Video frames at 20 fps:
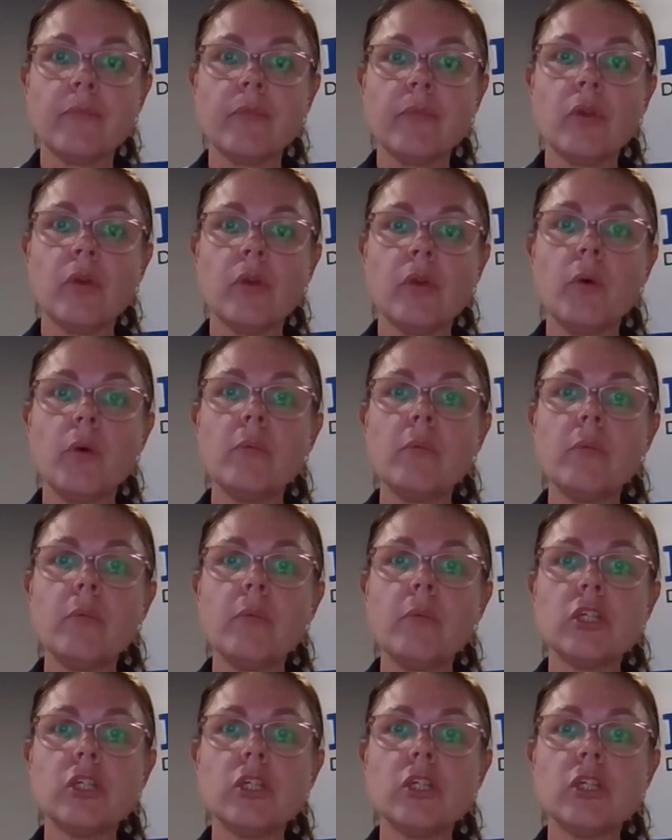While we are
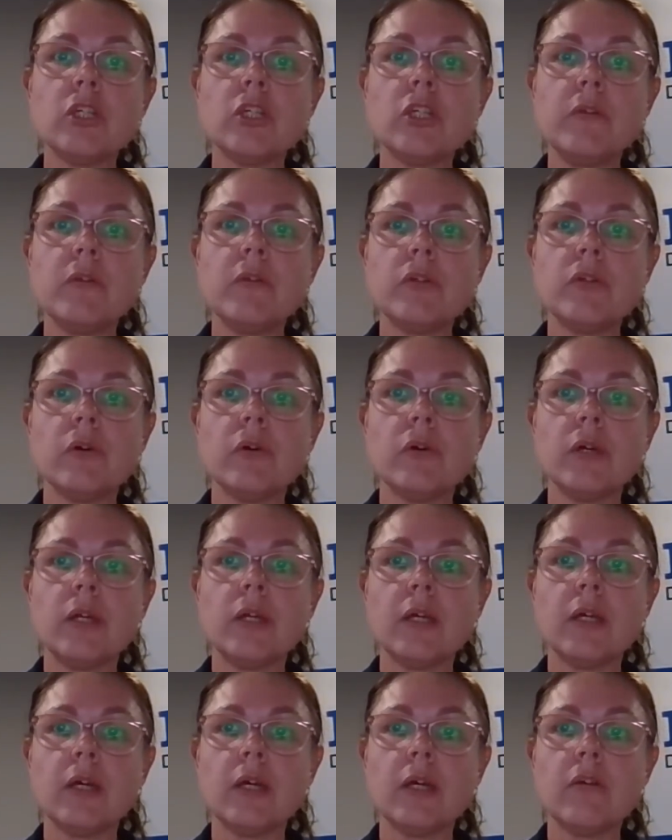shaping the dog and
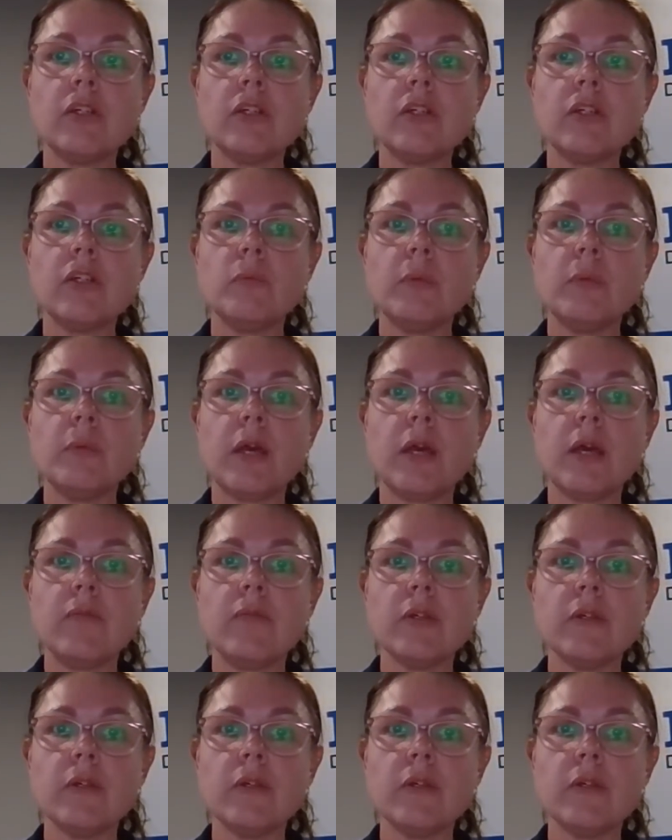encouraging good behaviours,